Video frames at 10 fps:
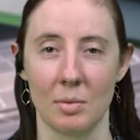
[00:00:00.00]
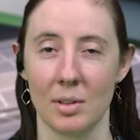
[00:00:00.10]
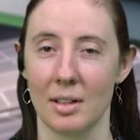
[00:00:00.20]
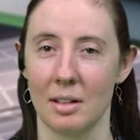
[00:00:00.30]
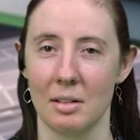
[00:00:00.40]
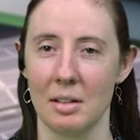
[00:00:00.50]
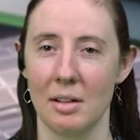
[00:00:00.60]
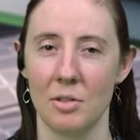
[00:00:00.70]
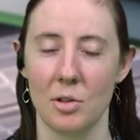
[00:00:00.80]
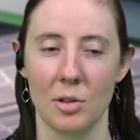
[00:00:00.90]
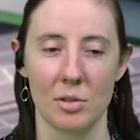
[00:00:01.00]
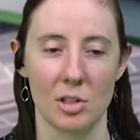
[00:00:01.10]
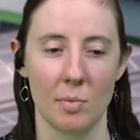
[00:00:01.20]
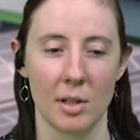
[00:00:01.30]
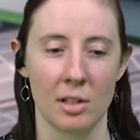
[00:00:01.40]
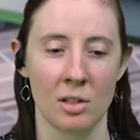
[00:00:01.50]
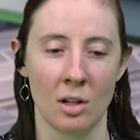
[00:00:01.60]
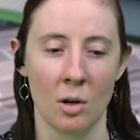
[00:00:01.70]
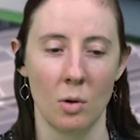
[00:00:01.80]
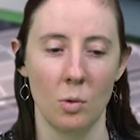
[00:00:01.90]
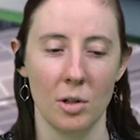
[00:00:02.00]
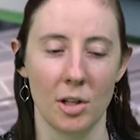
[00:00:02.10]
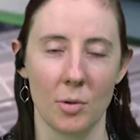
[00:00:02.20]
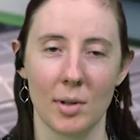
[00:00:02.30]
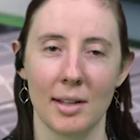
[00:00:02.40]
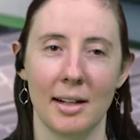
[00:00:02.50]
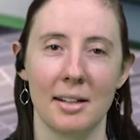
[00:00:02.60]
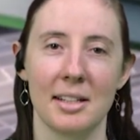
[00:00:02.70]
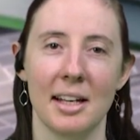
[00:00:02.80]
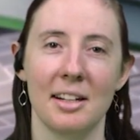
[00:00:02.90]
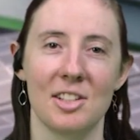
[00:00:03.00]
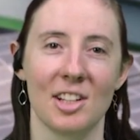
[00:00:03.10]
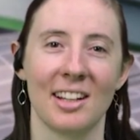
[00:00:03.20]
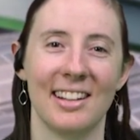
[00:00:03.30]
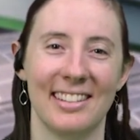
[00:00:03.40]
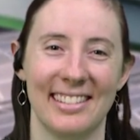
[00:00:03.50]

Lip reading: I never knew there was so much audio related to energy.